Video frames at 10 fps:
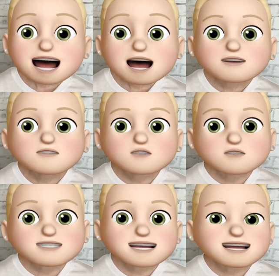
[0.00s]
If you
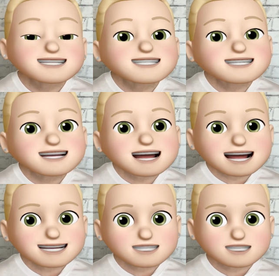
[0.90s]
said C
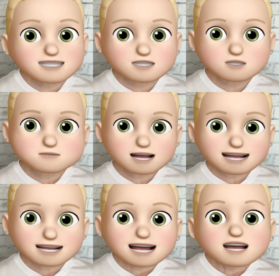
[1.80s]
H, then you're right.
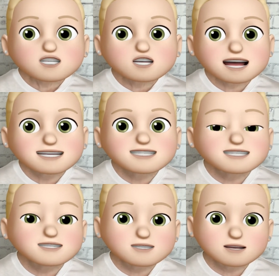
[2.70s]
Chess
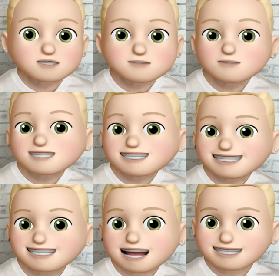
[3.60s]
starts with the
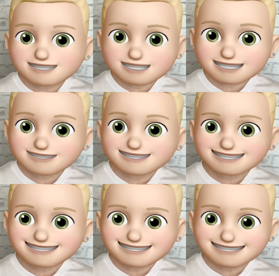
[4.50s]
C H sound.
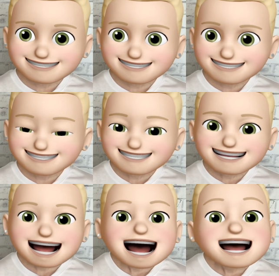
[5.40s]

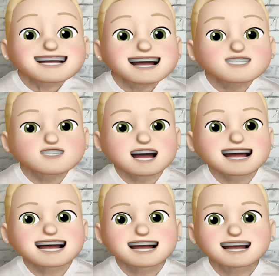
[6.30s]
Let's try
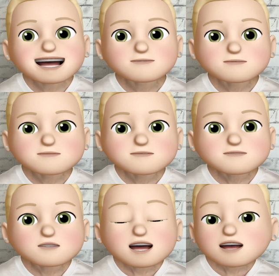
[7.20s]
that again.
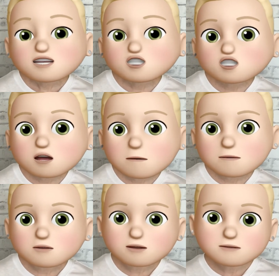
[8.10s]
Jump
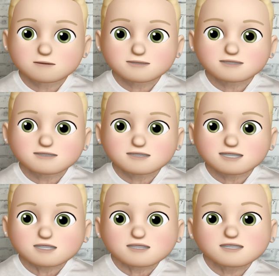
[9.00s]
rope.
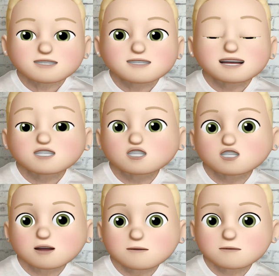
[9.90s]
Does
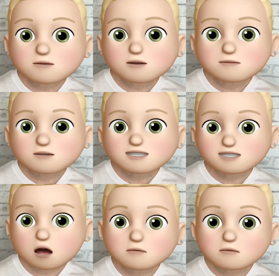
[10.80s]
jump rope start